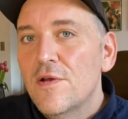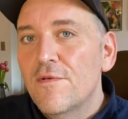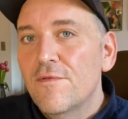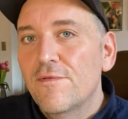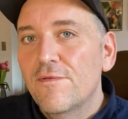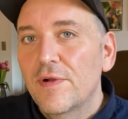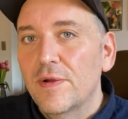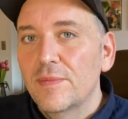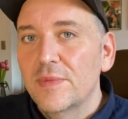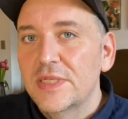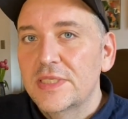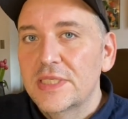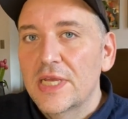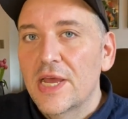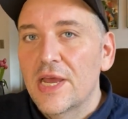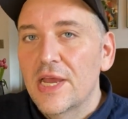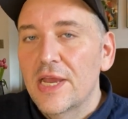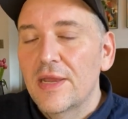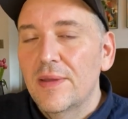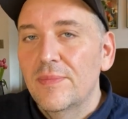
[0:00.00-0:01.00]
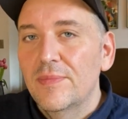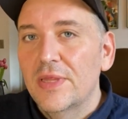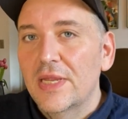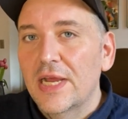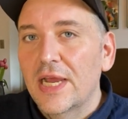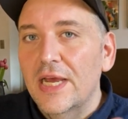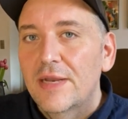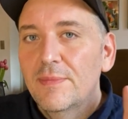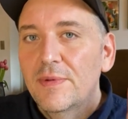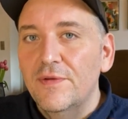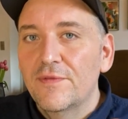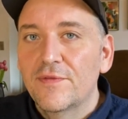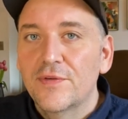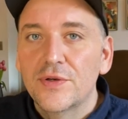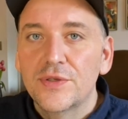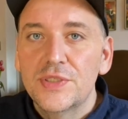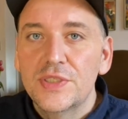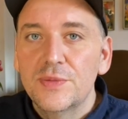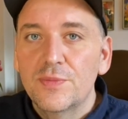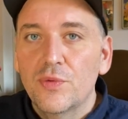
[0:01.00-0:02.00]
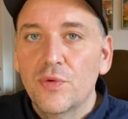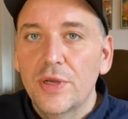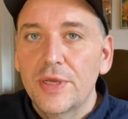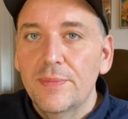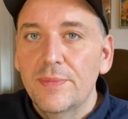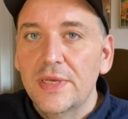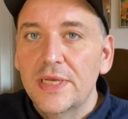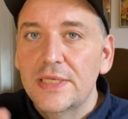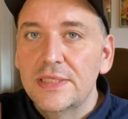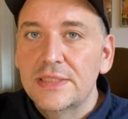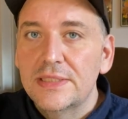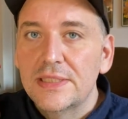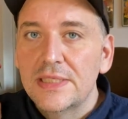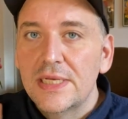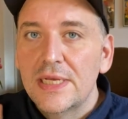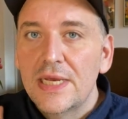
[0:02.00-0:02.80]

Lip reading: from the time that I had my first appointment